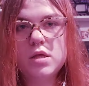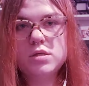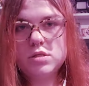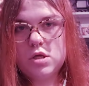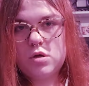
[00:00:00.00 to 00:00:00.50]

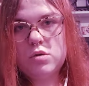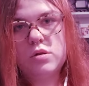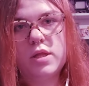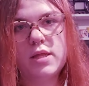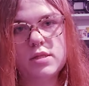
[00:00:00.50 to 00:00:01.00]
so
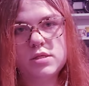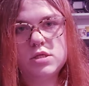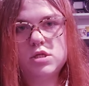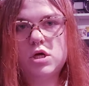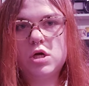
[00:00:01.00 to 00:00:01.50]
let's
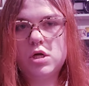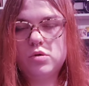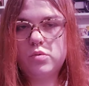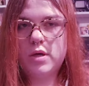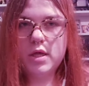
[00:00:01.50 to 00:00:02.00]
start
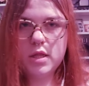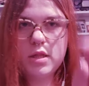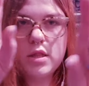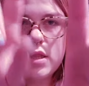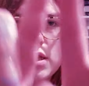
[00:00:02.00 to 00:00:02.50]

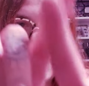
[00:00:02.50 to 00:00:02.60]
with